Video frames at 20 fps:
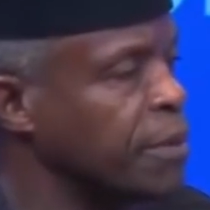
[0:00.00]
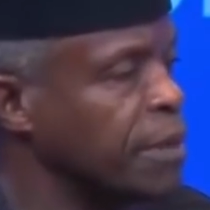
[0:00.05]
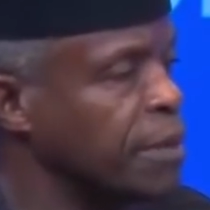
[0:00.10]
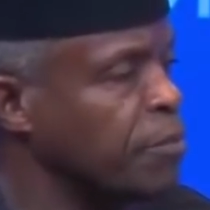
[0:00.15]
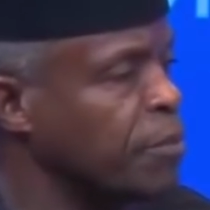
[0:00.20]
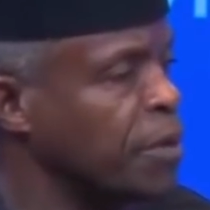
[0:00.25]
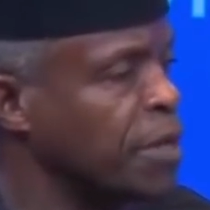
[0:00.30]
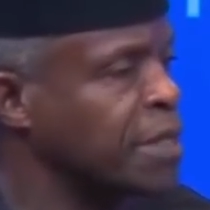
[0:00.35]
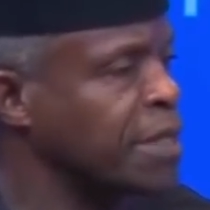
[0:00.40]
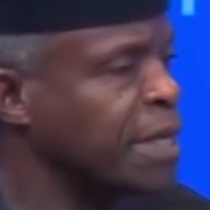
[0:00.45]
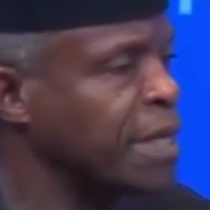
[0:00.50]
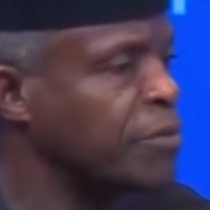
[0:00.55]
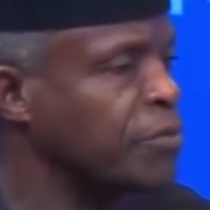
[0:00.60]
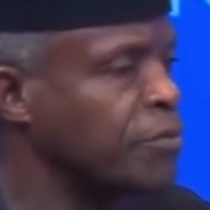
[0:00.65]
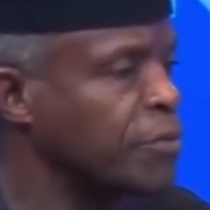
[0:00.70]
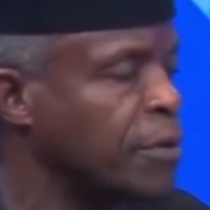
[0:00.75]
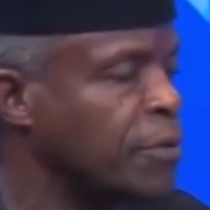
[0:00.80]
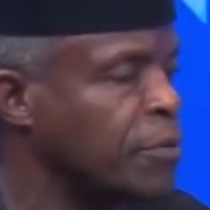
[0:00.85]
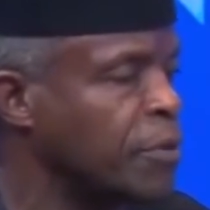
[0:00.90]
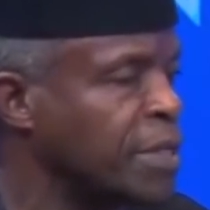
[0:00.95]
The president
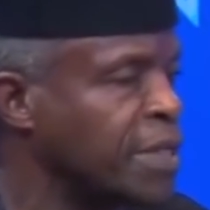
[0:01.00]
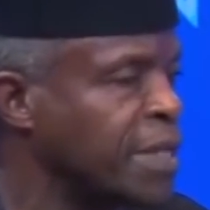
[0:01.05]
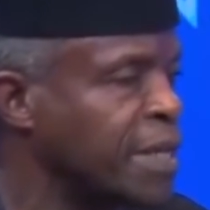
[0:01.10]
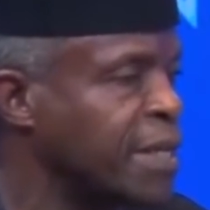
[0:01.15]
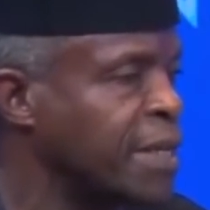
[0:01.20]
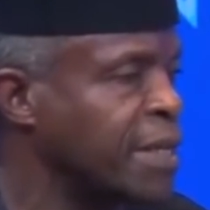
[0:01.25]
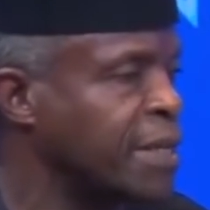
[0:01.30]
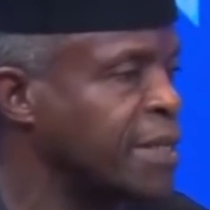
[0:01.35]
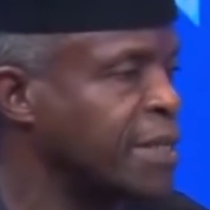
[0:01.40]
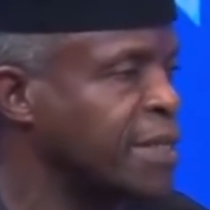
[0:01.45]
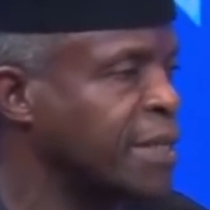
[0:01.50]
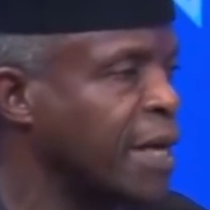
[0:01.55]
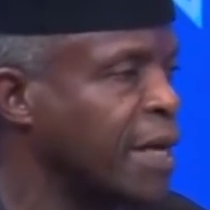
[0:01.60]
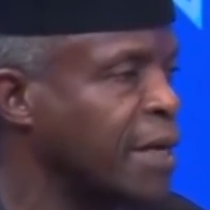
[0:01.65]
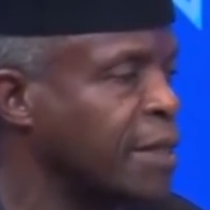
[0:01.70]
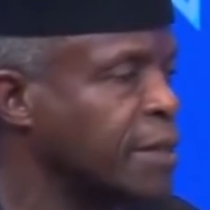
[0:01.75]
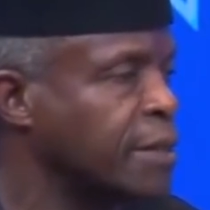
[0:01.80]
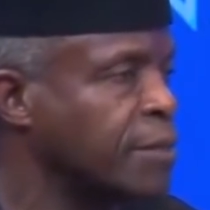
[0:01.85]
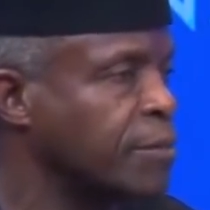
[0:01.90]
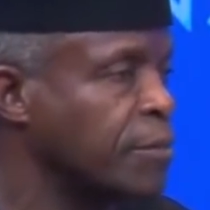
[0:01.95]
recently
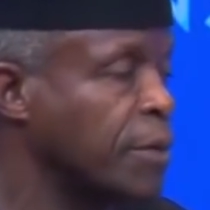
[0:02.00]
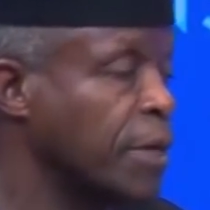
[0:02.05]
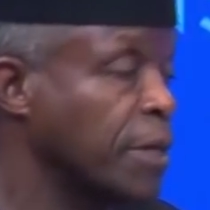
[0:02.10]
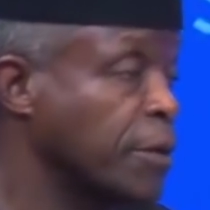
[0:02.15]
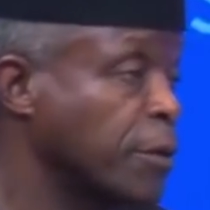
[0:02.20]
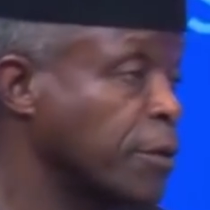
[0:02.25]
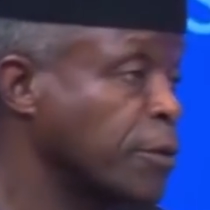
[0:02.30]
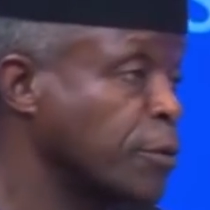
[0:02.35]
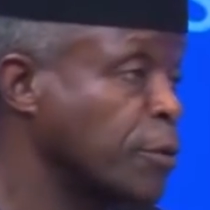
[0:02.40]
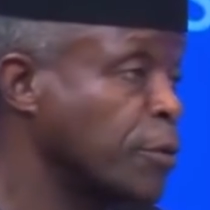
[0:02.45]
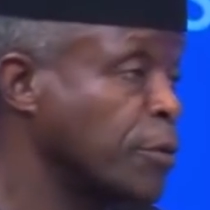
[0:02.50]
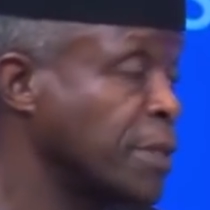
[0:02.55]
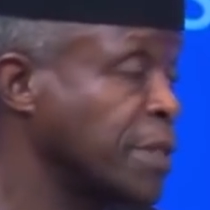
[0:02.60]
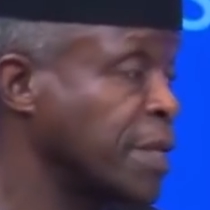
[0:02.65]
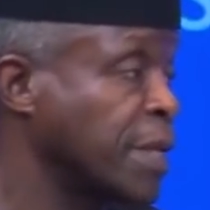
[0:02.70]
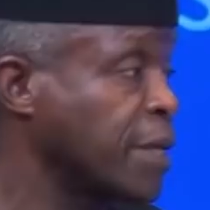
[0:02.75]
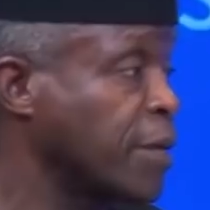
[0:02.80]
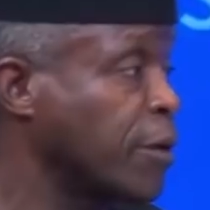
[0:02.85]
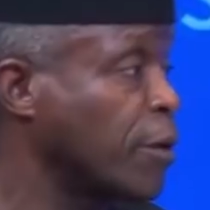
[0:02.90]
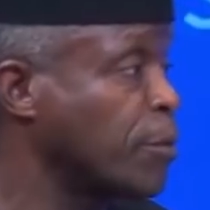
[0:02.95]
signed, well, not so
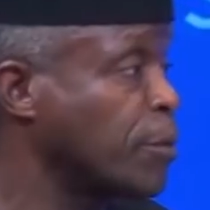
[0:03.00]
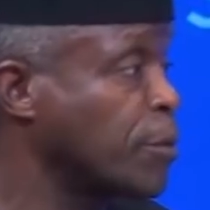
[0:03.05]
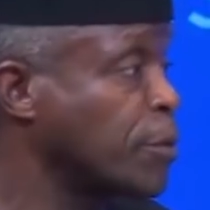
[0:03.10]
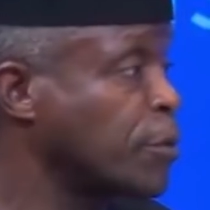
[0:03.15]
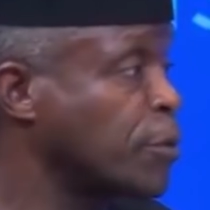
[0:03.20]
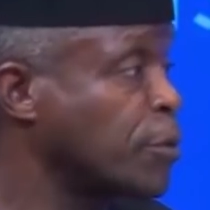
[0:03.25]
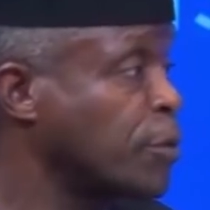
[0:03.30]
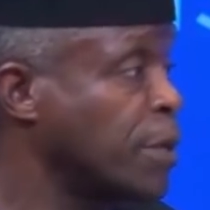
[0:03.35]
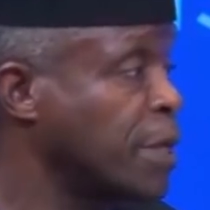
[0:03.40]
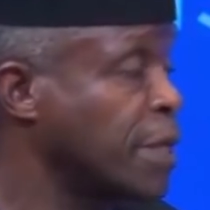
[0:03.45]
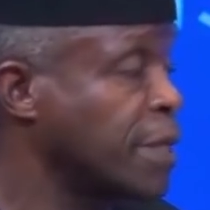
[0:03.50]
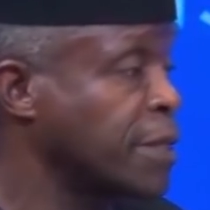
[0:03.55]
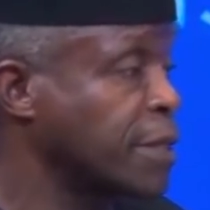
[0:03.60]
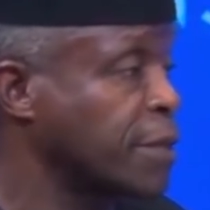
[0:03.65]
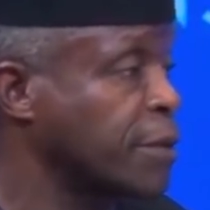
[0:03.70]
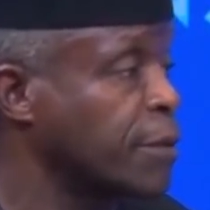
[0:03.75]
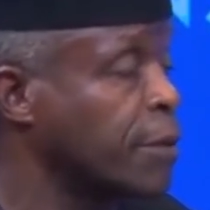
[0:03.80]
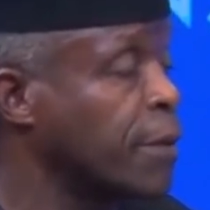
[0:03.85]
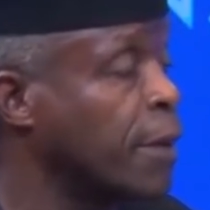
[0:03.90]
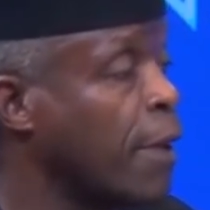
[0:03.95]
recently, almost 2 years
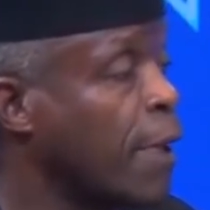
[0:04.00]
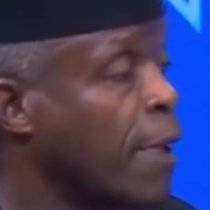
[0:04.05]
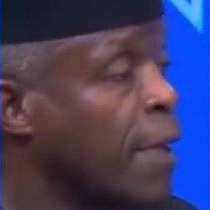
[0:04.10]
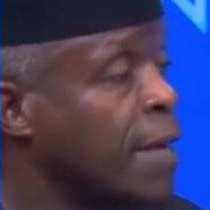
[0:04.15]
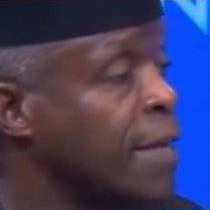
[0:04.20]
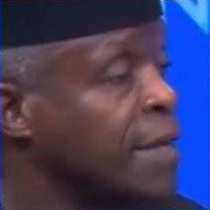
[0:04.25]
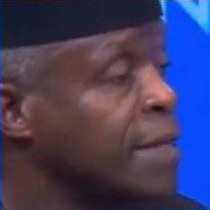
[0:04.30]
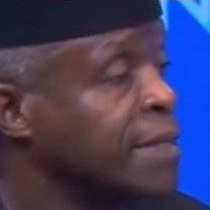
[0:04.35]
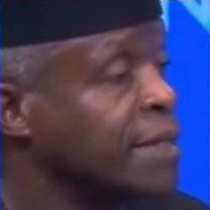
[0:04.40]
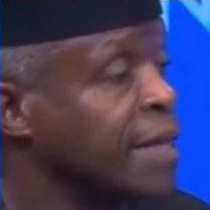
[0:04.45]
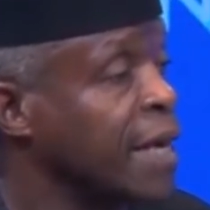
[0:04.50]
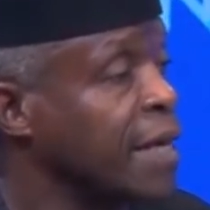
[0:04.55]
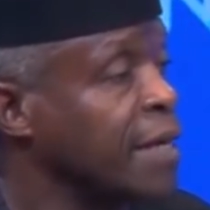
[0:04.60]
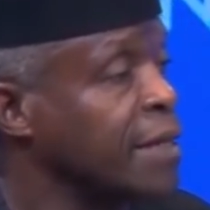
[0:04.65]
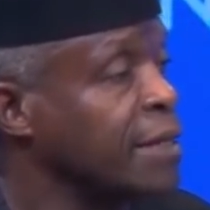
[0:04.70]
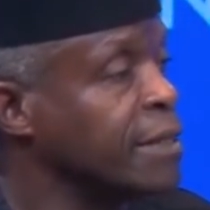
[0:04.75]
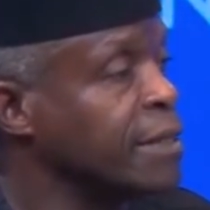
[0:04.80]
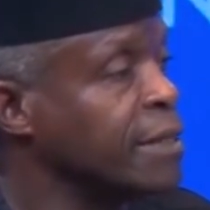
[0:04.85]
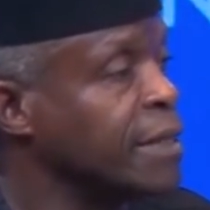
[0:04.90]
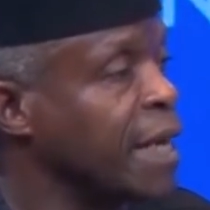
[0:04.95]
ago,
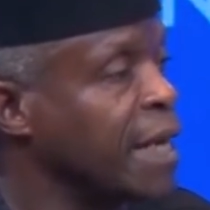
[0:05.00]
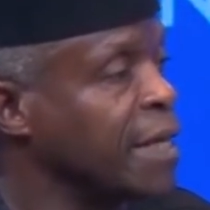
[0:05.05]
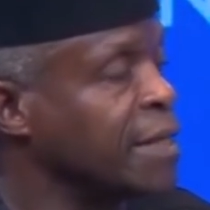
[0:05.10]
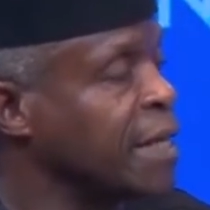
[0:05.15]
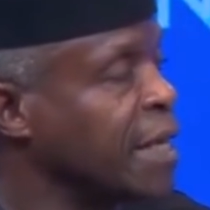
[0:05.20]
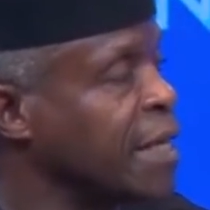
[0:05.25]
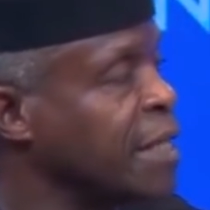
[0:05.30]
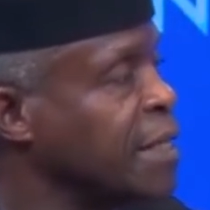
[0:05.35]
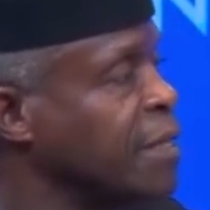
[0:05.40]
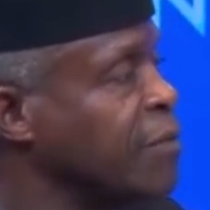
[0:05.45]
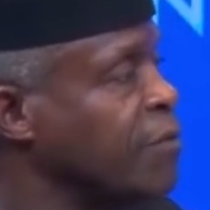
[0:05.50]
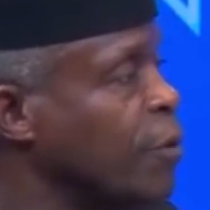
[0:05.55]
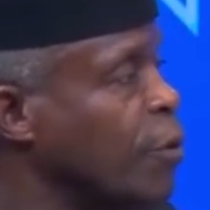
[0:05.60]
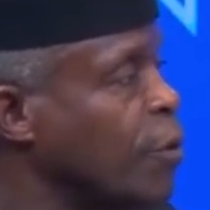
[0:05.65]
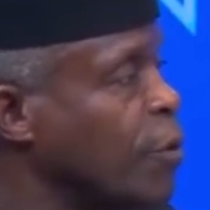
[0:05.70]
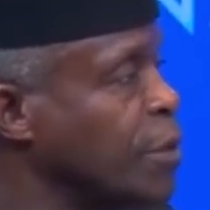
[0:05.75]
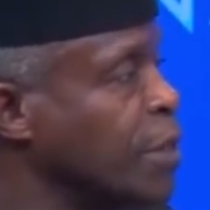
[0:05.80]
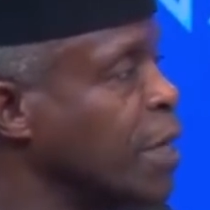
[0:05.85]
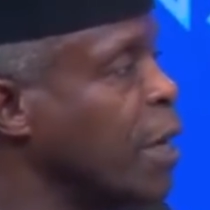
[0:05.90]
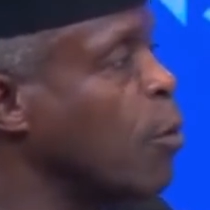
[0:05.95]
signed Executive
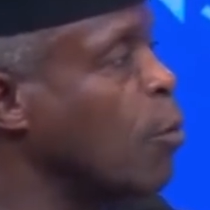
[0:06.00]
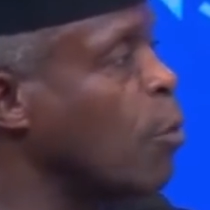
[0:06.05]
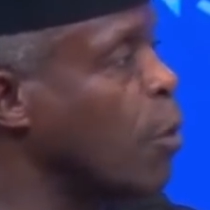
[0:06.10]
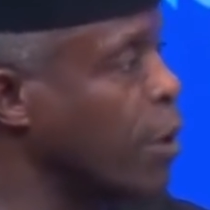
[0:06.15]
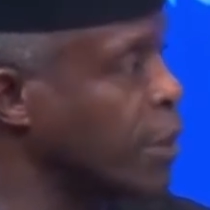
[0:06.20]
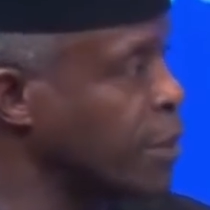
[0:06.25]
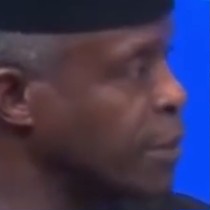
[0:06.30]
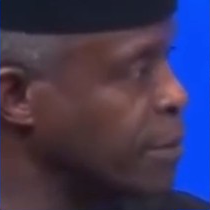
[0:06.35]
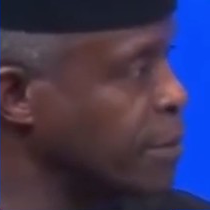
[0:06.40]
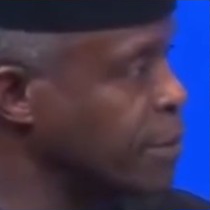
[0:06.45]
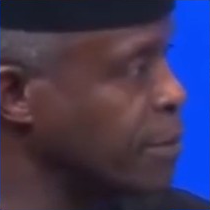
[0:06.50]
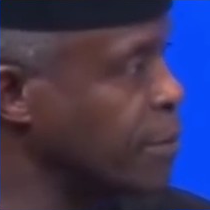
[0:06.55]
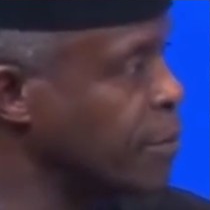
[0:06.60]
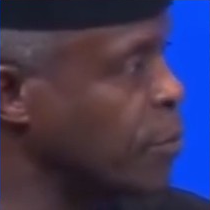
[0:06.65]
Order 1,